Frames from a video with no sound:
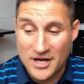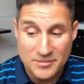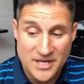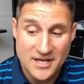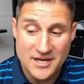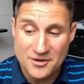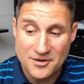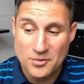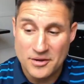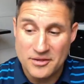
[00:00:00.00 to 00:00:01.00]
on me, and I don't
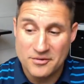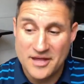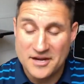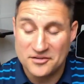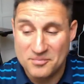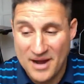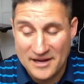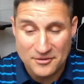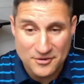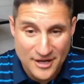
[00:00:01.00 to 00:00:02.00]
know whether that is my
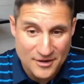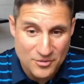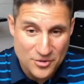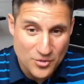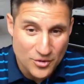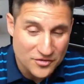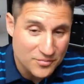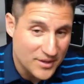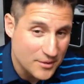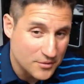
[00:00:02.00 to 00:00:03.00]
internet or yours,
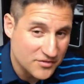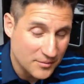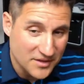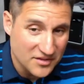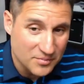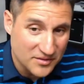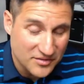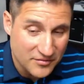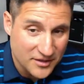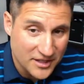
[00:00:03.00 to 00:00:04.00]
but it was something
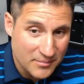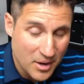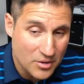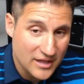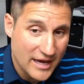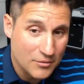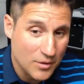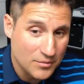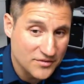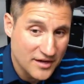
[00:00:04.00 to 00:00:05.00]
specifically about cloud.
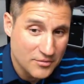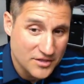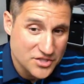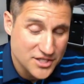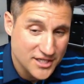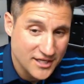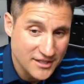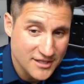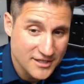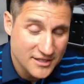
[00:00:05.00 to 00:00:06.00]
What was that question again?